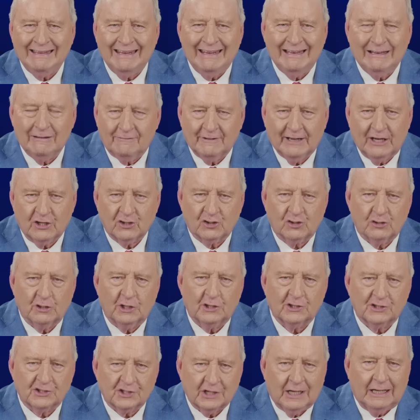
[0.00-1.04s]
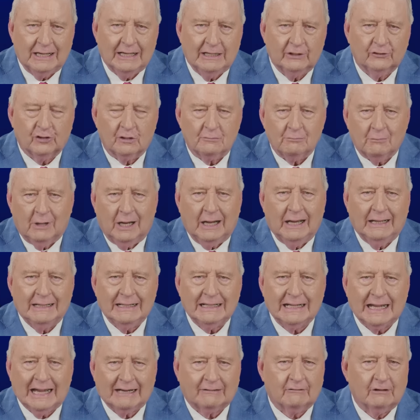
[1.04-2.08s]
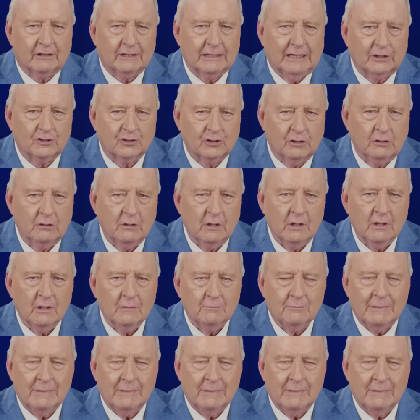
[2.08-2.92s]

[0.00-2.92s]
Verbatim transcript: innovation in science and mining, agriculture,